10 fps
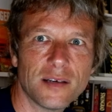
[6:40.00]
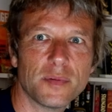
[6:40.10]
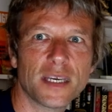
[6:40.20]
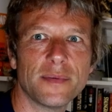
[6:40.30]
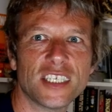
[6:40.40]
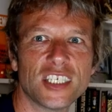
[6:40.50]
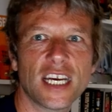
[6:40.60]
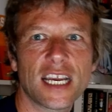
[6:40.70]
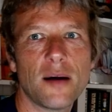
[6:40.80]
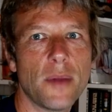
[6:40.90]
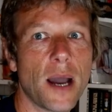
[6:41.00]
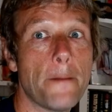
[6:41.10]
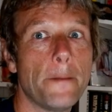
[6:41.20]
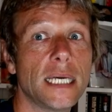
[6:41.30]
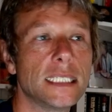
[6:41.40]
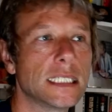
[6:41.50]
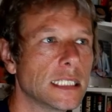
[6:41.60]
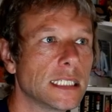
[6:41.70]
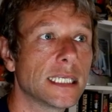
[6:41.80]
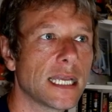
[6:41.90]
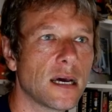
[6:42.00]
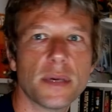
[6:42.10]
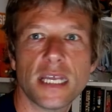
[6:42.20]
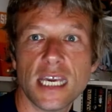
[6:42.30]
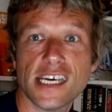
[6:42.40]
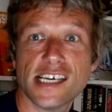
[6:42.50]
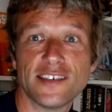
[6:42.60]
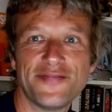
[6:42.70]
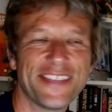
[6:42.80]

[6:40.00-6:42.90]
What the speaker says: must be coming to check out my amazing setup in here.